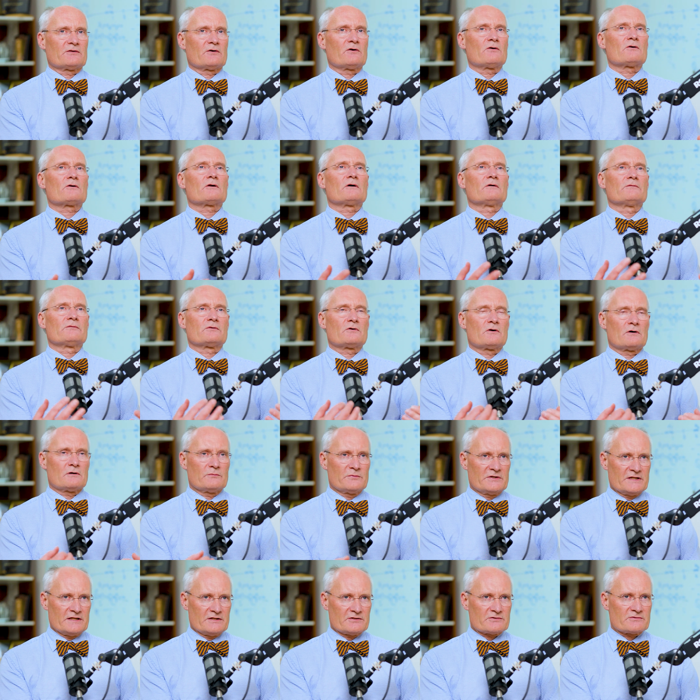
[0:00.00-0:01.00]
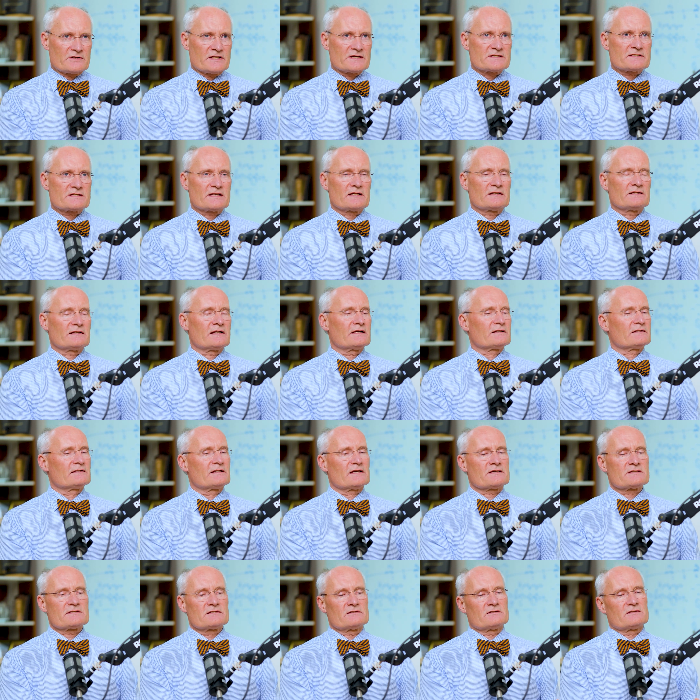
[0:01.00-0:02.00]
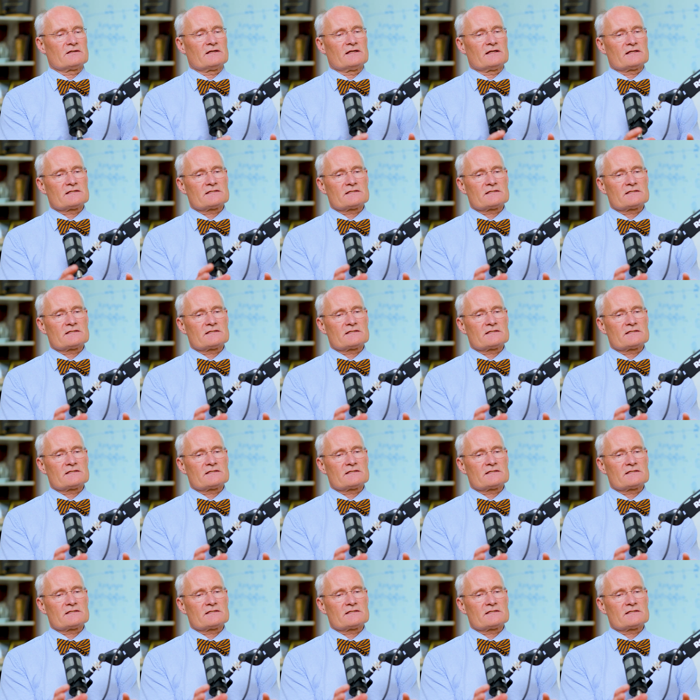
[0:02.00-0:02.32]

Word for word: are of common interest and that doesn't